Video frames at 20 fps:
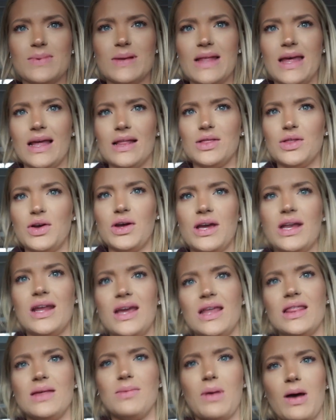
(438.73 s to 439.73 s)
but like, look at
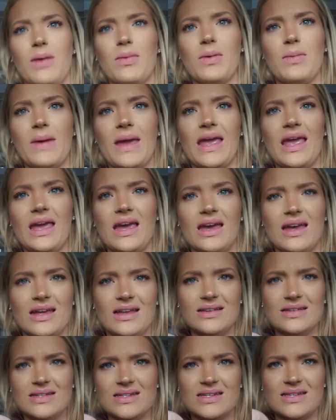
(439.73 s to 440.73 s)
it in the palm of my
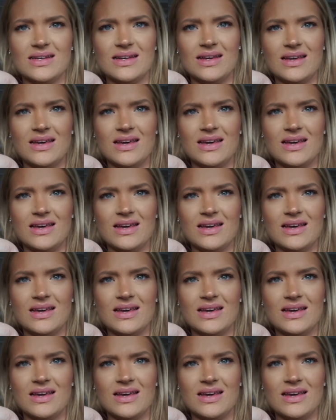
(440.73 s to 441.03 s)
hand.